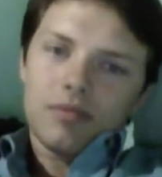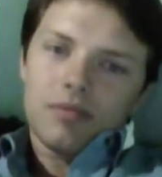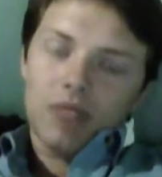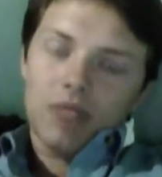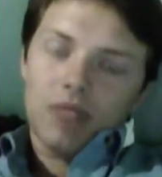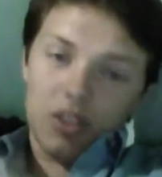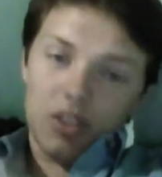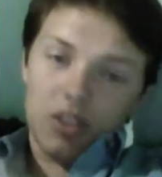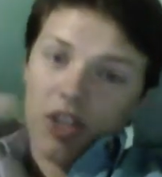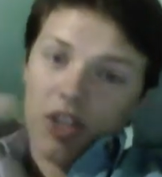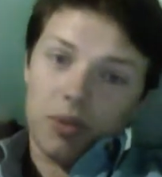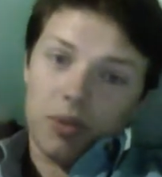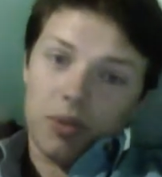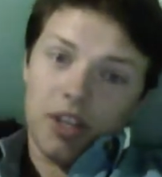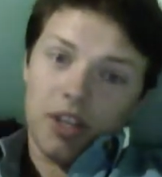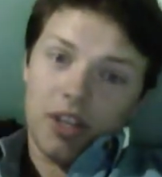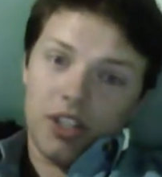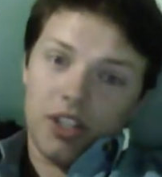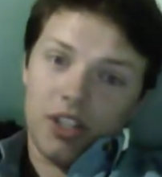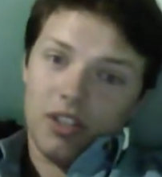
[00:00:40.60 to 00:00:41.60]
and
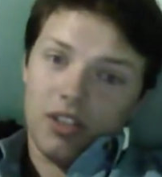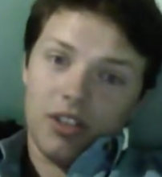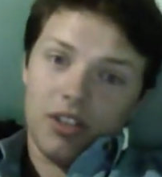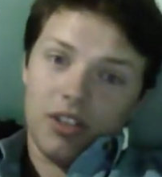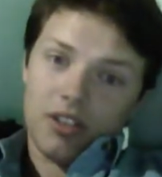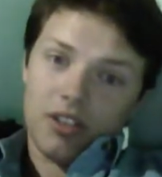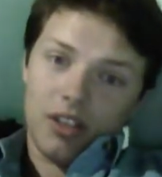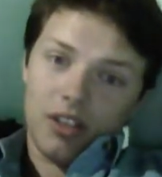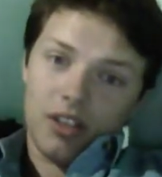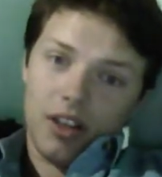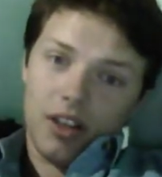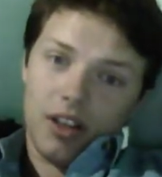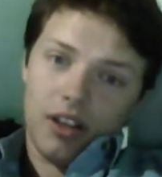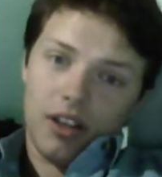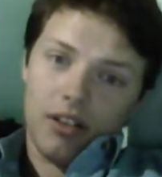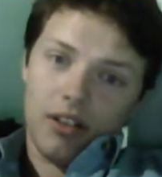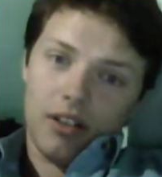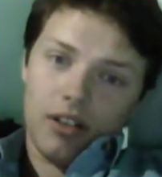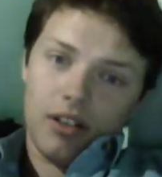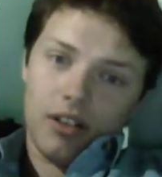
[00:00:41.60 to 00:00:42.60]
transportation costs a lot, you
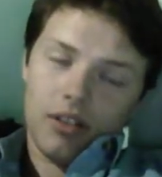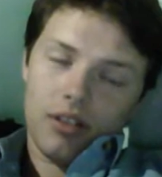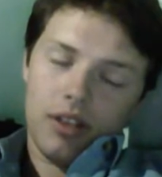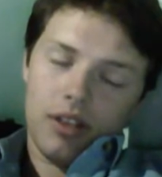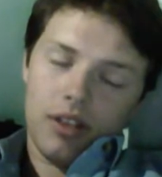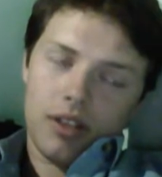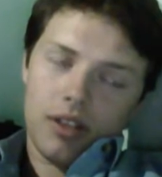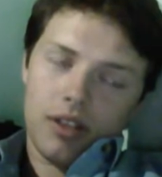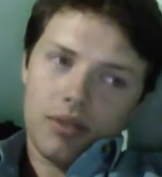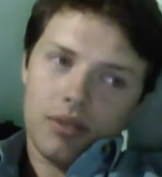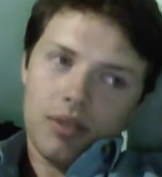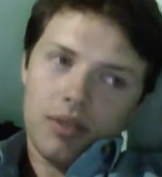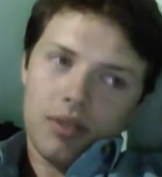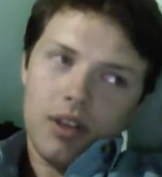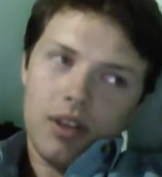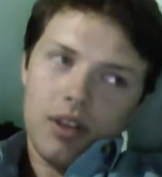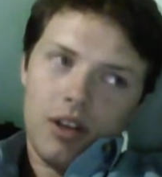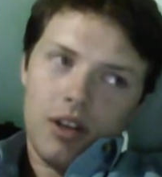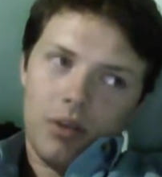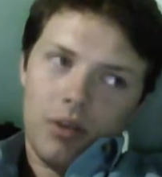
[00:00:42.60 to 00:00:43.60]
know, and that's
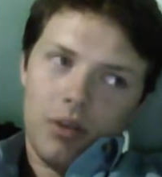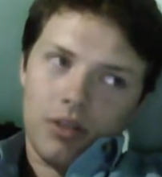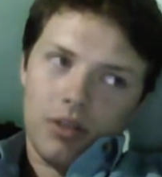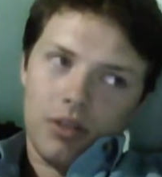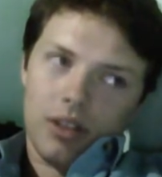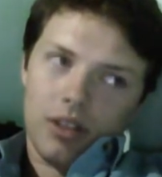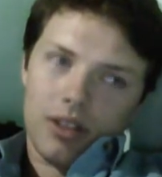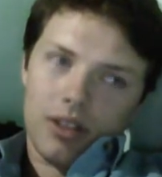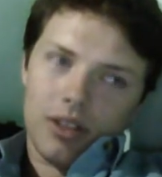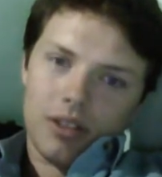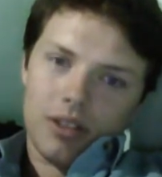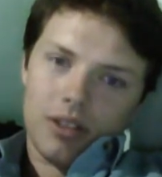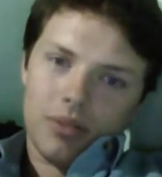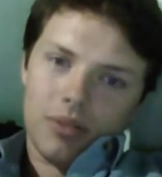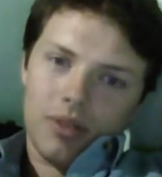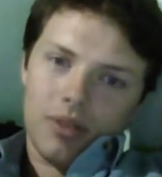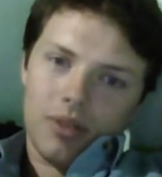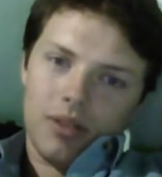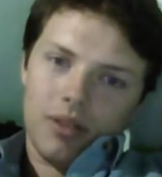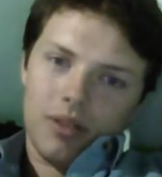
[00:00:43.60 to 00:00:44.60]
one of the things that's
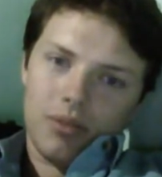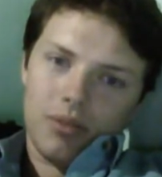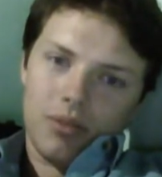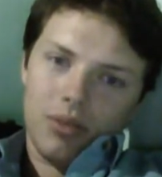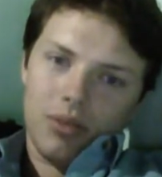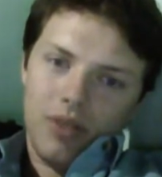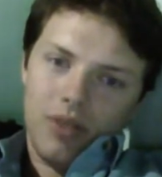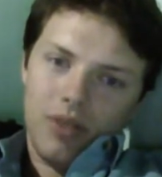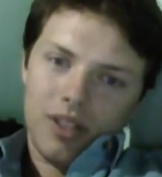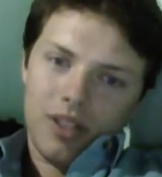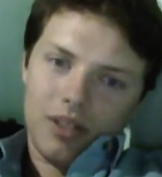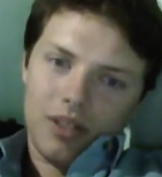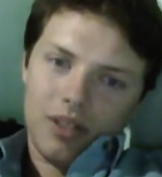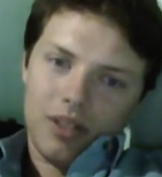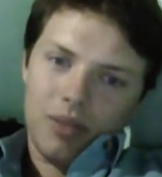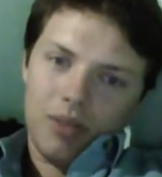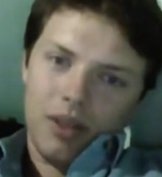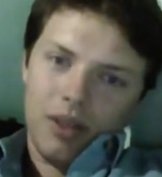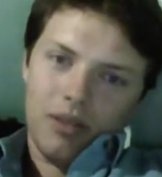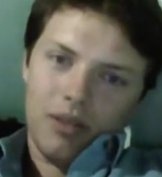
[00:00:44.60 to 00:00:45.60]
been preventing
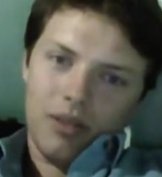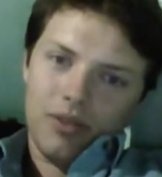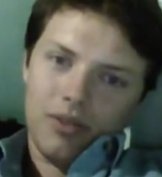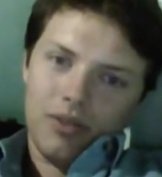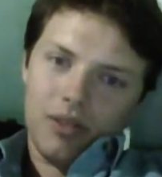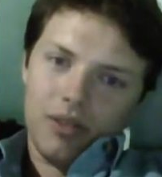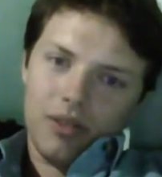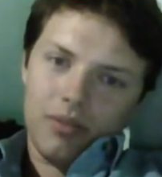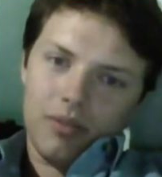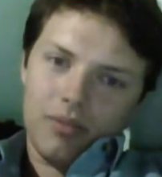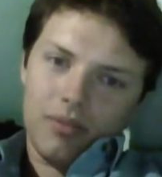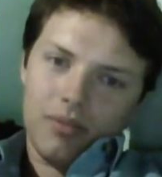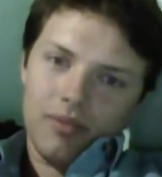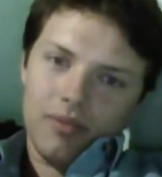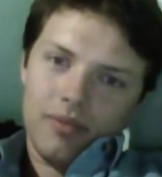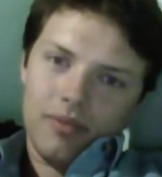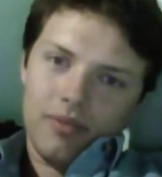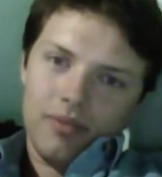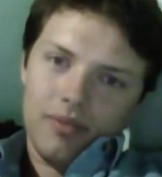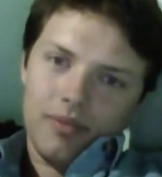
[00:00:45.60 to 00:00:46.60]
me from
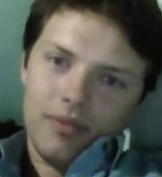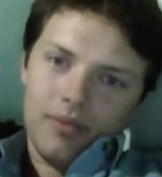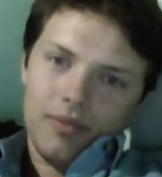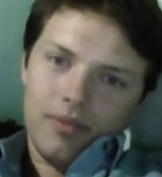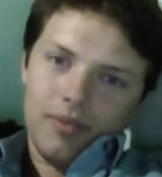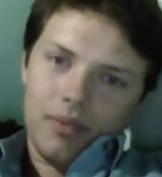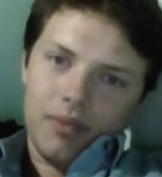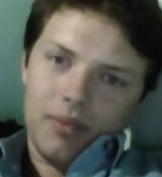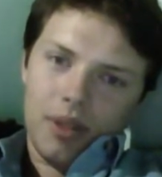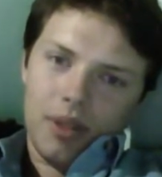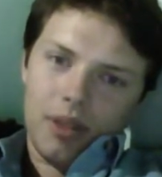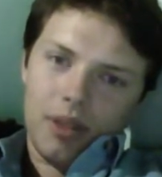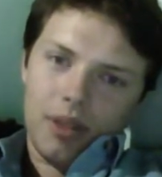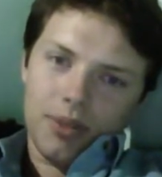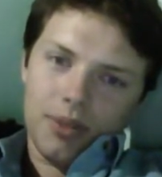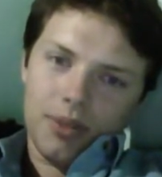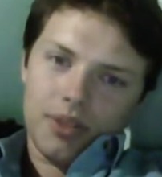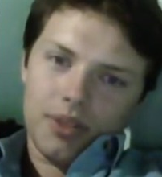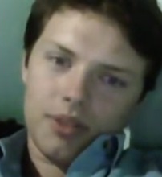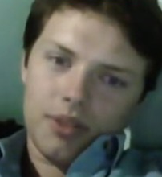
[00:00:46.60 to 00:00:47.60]
being able
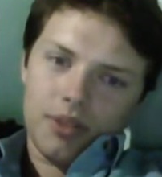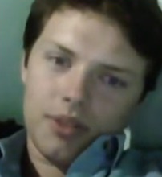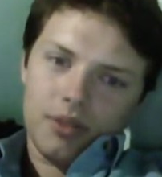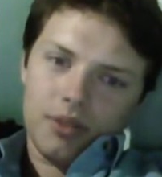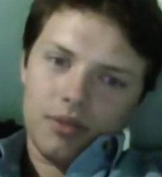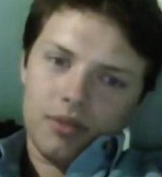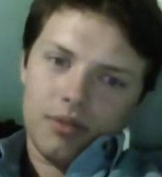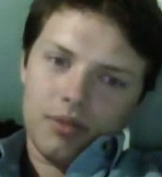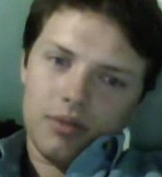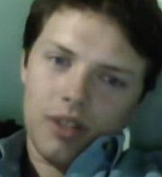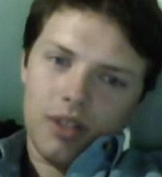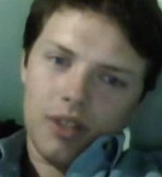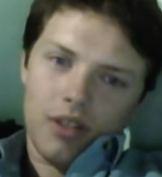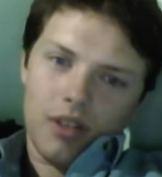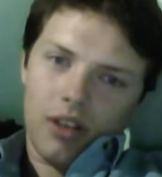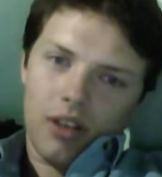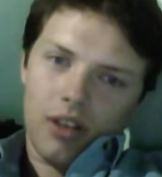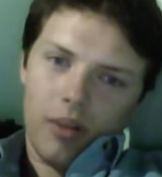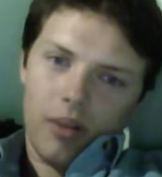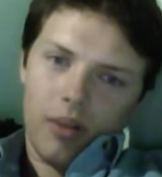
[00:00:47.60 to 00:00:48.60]
to get
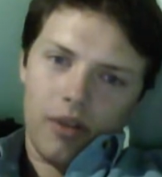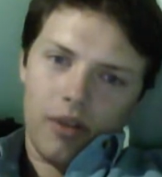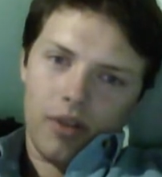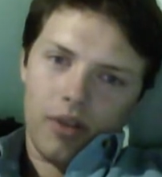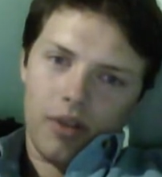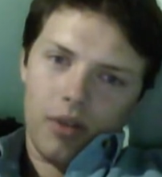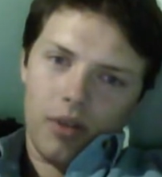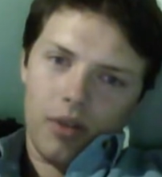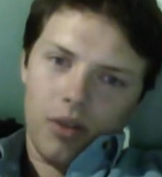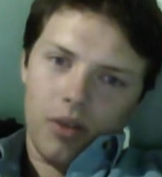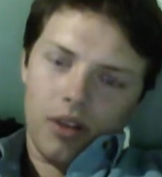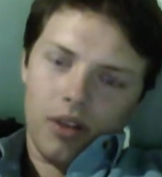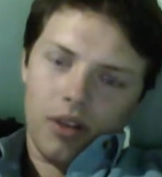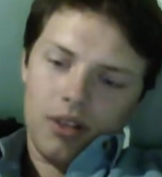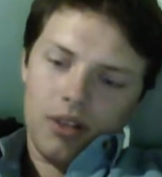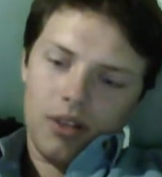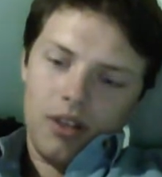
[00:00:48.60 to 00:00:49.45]
online whenever I want.